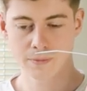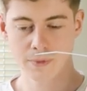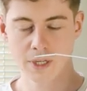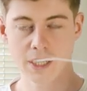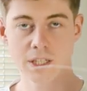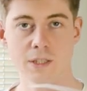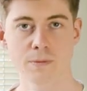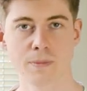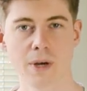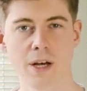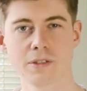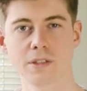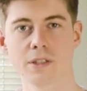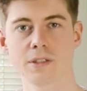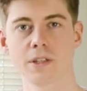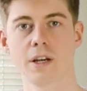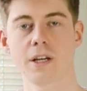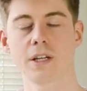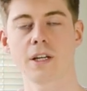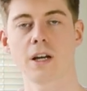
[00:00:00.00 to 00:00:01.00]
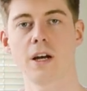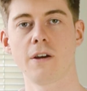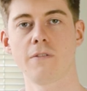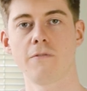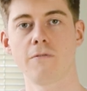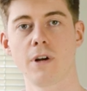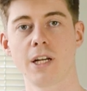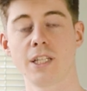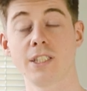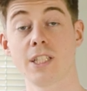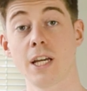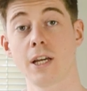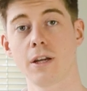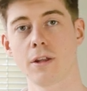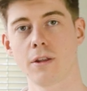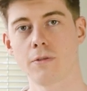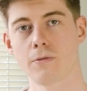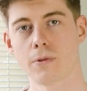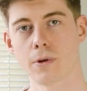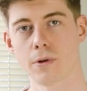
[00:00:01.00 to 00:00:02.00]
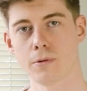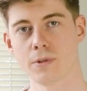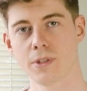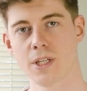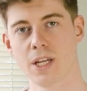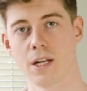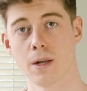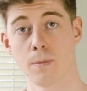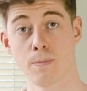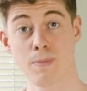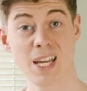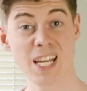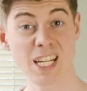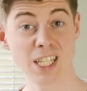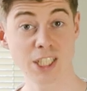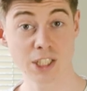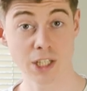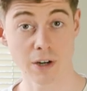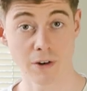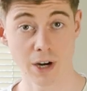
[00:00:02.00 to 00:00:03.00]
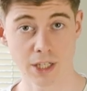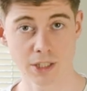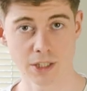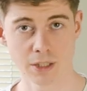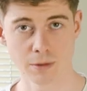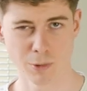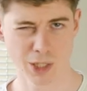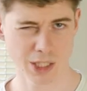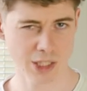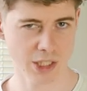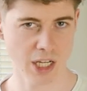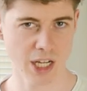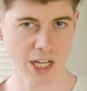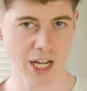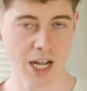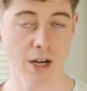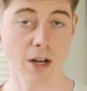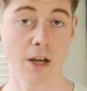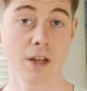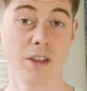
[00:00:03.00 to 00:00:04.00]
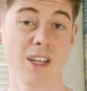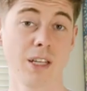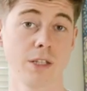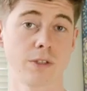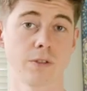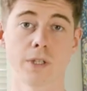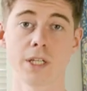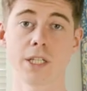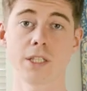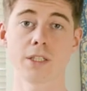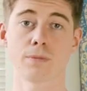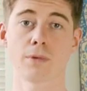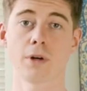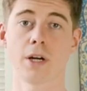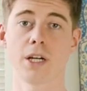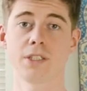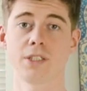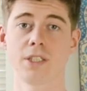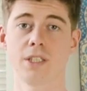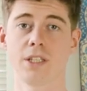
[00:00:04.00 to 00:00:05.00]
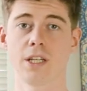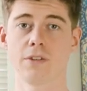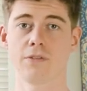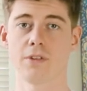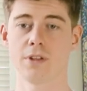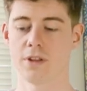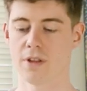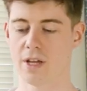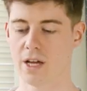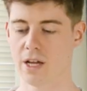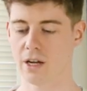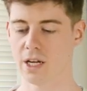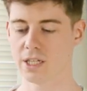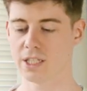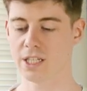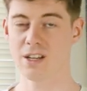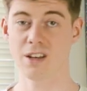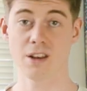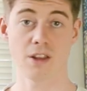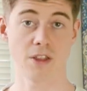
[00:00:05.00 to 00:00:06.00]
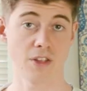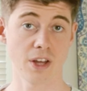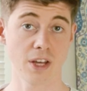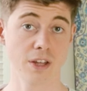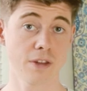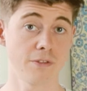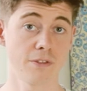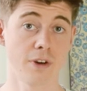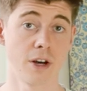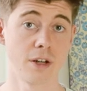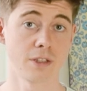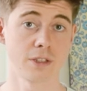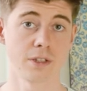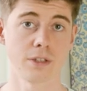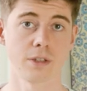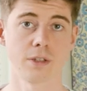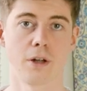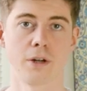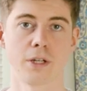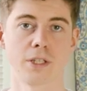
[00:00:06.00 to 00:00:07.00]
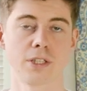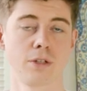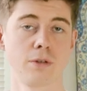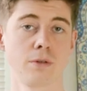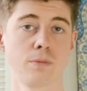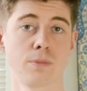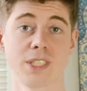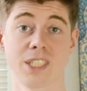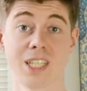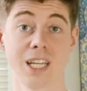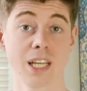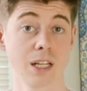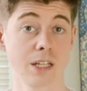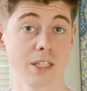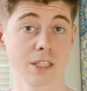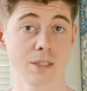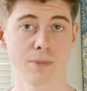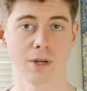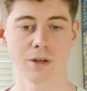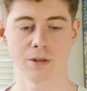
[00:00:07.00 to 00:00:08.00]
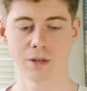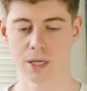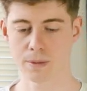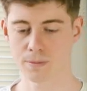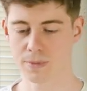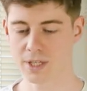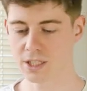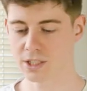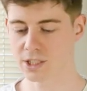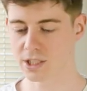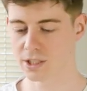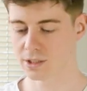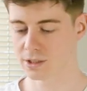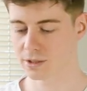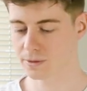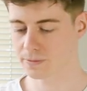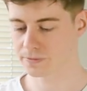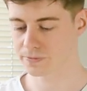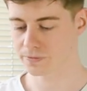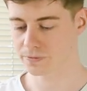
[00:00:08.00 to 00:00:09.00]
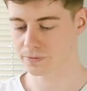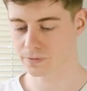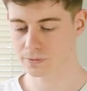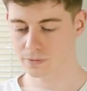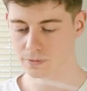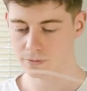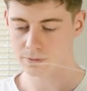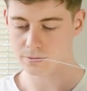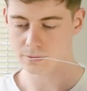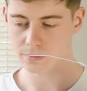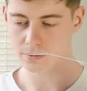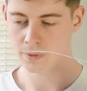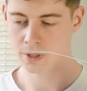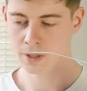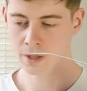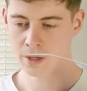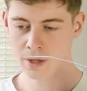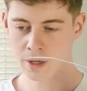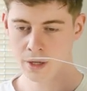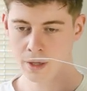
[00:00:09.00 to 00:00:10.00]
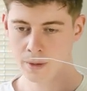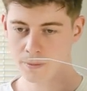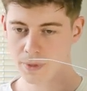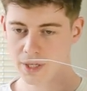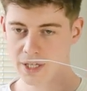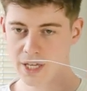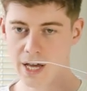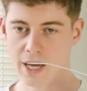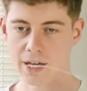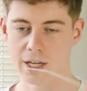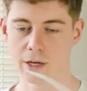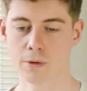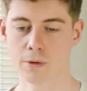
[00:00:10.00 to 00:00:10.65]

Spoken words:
it smells as like I've really taken the rose in a peach direction, which again, I think is really surprising given that I didn't think the farnesyl on its own particularly smelled like peaches. But yeah, it